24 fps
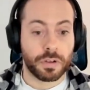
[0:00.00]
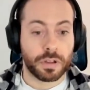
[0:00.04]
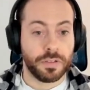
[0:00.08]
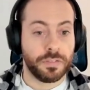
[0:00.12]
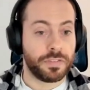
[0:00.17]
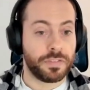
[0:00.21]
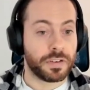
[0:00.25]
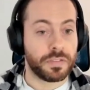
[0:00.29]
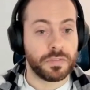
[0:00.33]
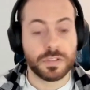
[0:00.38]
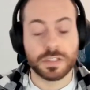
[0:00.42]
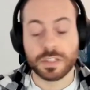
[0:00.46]

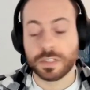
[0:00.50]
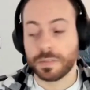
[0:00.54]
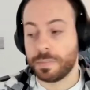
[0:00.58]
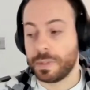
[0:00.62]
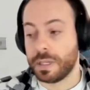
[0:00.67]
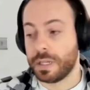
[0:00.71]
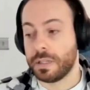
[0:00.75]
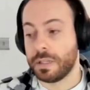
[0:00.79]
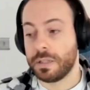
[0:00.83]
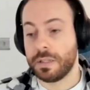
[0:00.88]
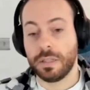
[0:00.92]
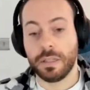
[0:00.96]
if you're looking for
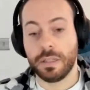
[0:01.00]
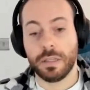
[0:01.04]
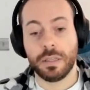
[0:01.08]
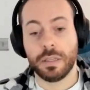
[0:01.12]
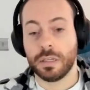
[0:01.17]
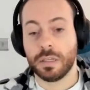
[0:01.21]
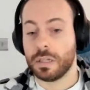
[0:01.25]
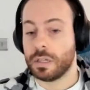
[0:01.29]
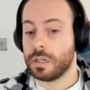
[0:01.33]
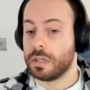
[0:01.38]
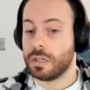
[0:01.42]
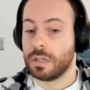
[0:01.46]

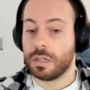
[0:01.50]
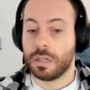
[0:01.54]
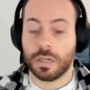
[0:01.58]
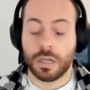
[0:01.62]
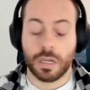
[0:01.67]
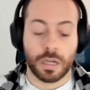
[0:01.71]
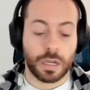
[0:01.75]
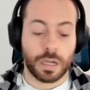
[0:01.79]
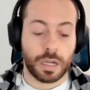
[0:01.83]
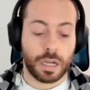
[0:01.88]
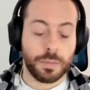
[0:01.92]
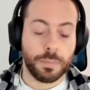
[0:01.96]
visibility,
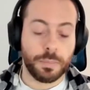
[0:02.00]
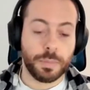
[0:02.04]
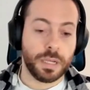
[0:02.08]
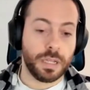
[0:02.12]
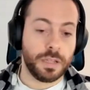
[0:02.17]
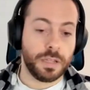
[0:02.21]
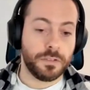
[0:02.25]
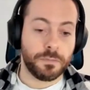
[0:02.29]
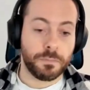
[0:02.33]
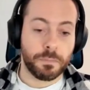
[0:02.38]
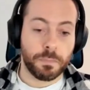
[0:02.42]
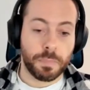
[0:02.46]

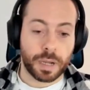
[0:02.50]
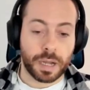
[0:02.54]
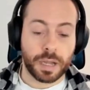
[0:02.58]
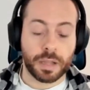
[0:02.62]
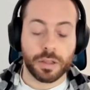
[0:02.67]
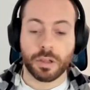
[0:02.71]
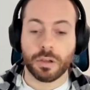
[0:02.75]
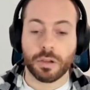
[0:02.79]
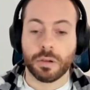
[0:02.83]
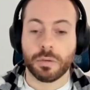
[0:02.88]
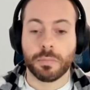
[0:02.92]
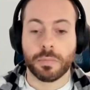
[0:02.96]
I believe
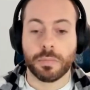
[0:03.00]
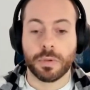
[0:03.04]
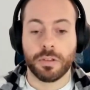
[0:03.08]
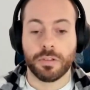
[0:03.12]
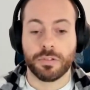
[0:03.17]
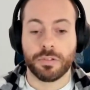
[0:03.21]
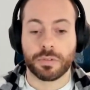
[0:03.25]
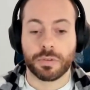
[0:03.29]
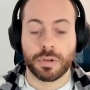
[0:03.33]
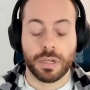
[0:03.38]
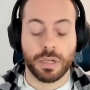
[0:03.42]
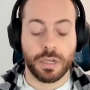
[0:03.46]

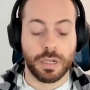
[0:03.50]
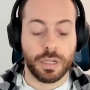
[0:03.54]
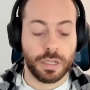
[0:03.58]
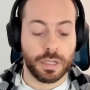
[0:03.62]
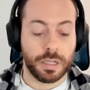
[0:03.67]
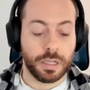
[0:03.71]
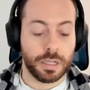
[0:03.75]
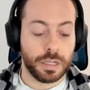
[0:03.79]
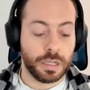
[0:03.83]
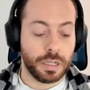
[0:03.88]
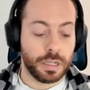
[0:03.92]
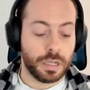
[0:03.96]
Biome is
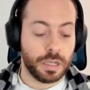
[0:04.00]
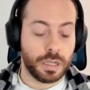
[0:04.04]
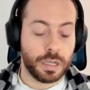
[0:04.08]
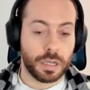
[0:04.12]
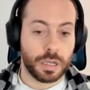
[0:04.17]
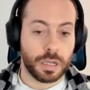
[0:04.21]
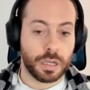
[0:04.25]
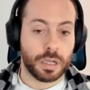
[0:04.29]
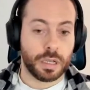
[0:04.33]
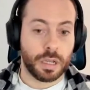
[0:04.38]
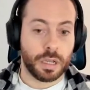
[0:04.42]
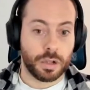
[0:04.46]
really
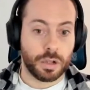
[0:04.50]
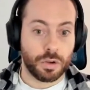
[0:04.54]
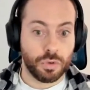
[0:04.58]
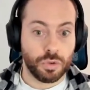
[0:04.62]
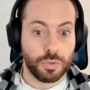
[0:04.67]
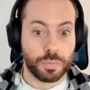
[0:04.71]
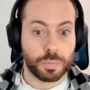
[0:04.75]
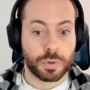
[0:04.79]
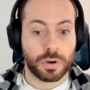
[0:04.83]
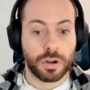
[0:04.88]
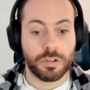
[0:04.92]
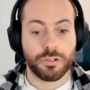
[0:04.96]

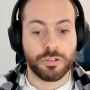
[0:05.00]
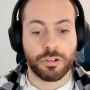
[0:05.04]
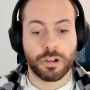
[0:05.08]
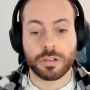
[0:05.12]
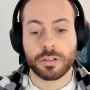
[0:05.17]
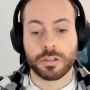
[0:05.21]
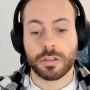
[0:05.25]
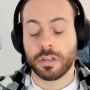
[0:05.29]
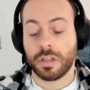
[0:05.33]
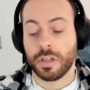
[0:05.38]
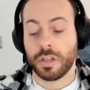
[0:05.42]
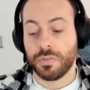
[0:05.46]
a good
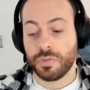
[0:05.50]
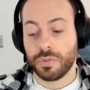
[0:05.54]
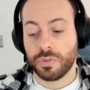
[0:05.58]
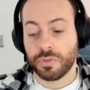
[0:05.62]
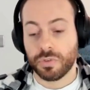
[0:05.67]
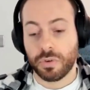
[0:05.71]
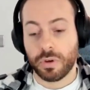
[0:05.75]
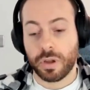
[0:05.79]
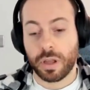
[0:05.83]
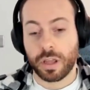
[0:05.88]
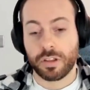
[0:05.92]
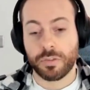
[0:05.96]
project. It
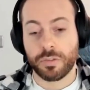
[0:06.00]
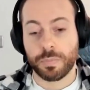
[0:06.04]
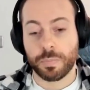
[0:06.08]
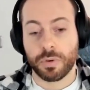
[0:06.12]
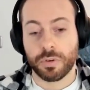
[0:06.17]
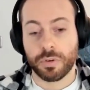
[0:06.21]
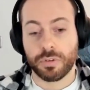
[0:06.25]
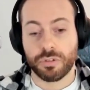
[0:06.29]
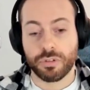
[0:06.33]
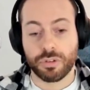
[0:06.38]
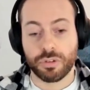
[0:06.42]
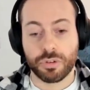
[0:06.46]
gives you
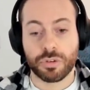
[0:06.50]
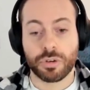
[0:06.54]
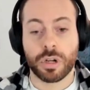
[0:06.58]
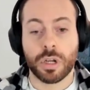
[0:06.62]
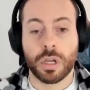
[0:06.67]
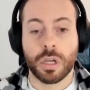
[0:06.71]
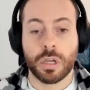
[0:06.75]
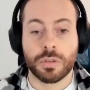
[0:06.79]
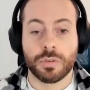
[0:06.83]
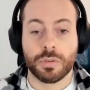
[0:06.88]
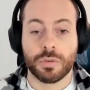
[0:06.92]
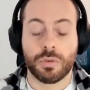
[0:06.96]

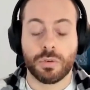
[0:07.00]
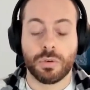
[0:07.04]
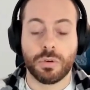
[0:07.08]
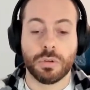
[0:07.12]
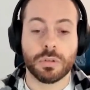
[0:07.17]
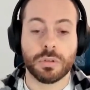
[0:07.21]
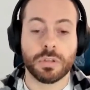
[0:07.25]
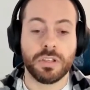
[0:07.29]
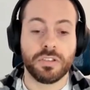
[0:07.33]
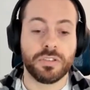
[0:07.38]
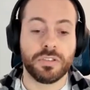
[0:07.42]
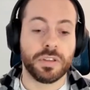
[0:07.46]
exposure
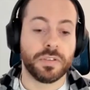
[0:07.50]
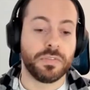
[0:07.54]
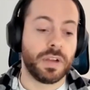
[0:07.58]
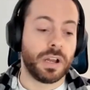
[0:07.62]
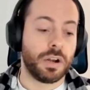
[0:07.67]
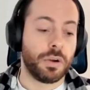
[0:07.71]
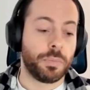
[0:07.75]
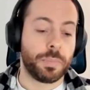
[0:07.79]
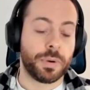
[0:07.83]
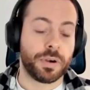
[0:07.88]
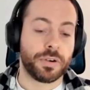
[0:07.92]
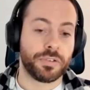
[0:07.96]
to all
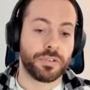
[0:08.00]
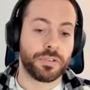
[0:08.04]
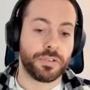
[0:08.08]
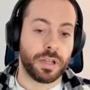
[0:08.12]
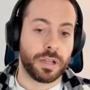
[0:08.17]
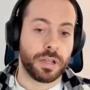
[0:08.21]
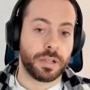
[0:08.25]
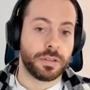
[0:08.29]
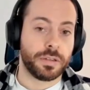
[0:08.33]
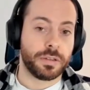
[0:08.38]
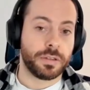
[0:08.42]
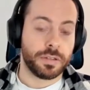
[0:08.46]
these
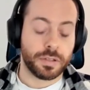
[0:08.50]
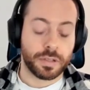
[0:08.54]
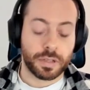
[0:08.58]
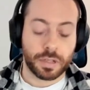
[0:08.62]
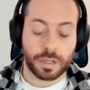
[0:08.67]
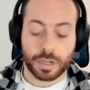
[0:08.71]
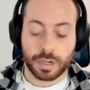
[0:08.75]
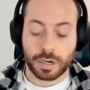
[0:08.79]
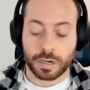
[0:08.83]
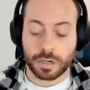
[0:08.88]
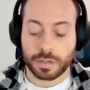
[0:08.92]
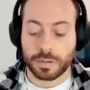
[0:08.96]
developers
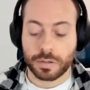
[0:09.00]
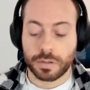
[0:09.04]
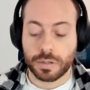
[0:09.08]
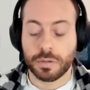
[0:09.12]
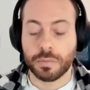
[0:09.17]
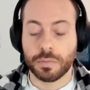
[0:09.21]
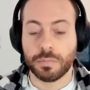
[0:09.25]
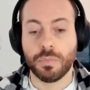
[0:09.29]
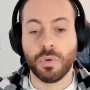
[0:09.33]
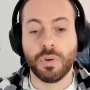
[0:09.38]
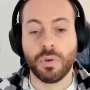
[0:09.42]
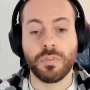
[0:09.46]
that
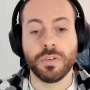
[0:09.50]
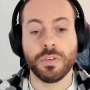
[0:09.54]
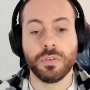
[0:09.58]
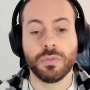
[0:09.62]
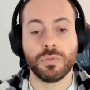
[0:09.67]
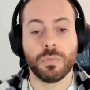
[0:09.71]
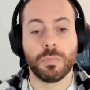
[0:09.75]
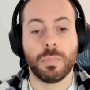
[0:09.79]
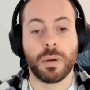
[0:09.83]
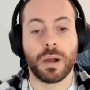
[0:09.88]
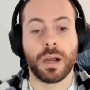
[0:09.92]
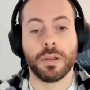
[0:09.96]
are
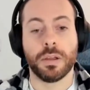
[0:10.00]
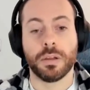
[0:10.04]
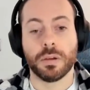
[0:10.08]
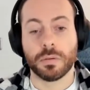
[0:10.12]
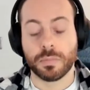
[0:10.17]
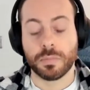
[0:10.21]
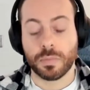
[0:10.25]
moving to